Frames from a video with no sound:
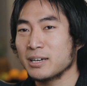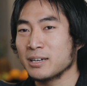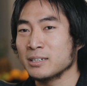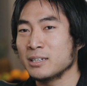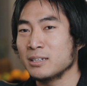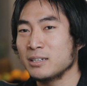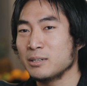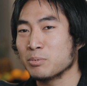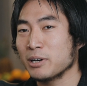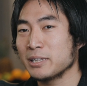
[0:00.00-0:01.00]
and he
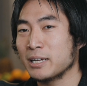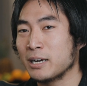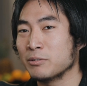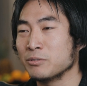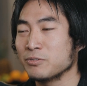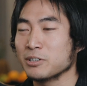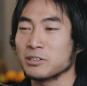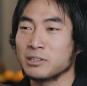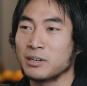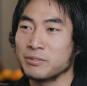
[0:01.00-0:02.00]
prayed that I would feel
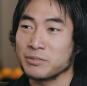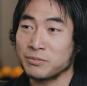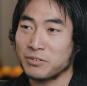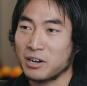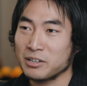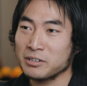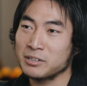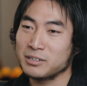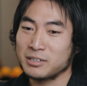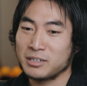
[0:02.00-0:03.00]
the love of the
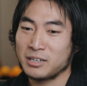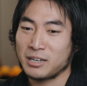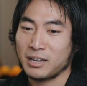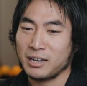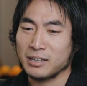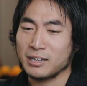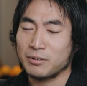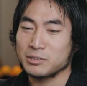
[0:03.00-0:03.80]
Father. And that